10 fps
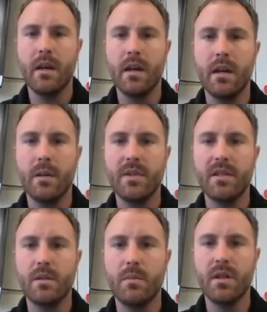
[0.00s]
Um,
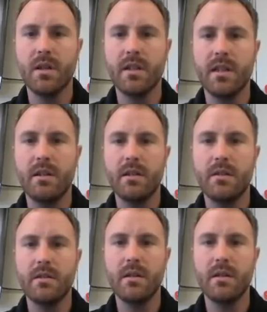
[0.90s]
these are
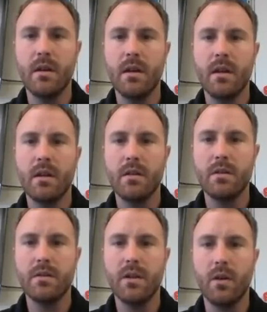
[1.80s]
milliliters.
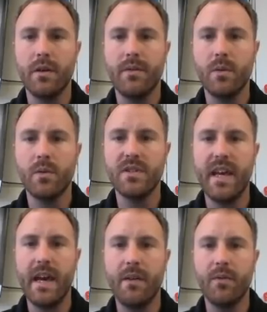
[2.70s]
So if it was
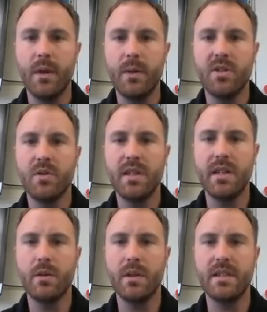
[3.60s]
halfway between
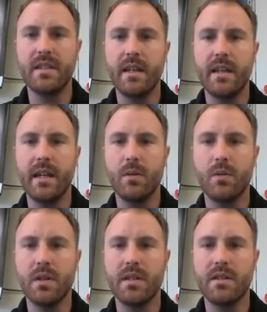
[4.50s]
there, we'd say that it
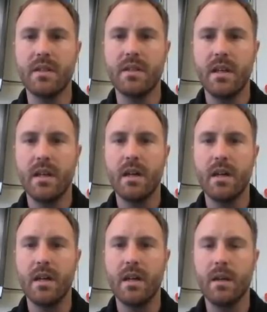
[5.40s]
was
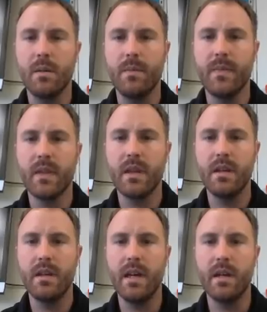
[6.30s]
um,
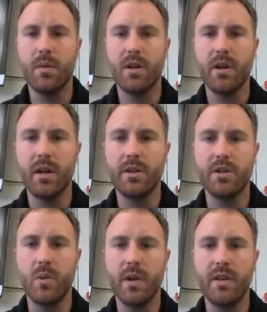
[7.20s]
at about
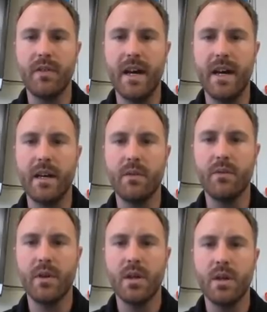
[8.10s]

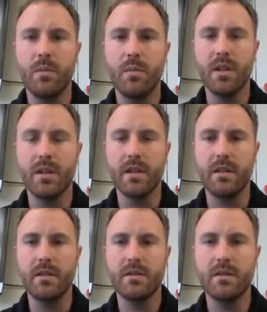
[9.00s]
125
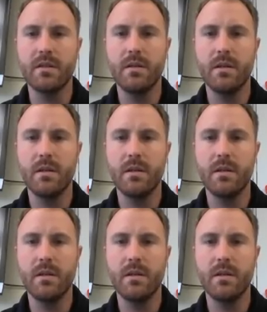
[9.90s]
milliliters.